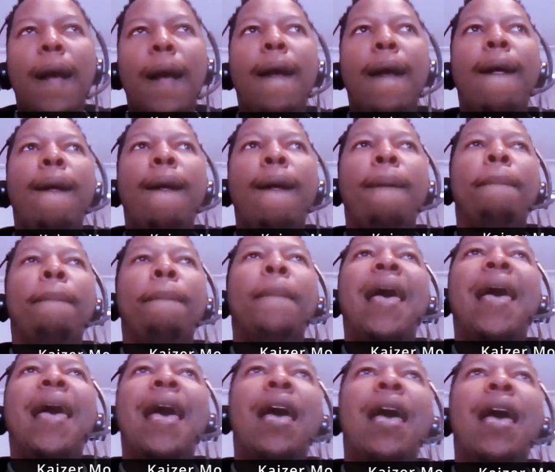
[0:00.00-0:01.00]

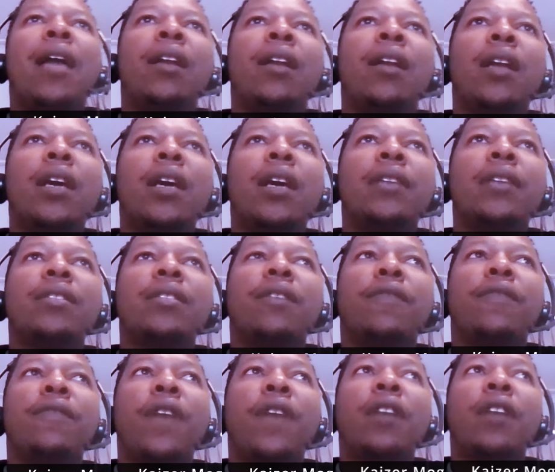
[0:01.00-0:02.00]
and its
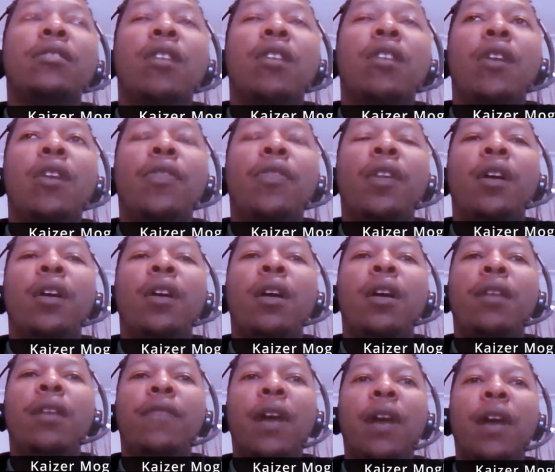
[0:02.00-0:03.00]
effects on the
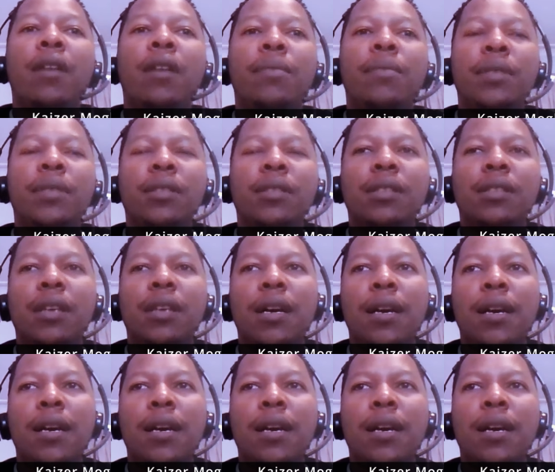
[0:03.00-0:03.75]
environment.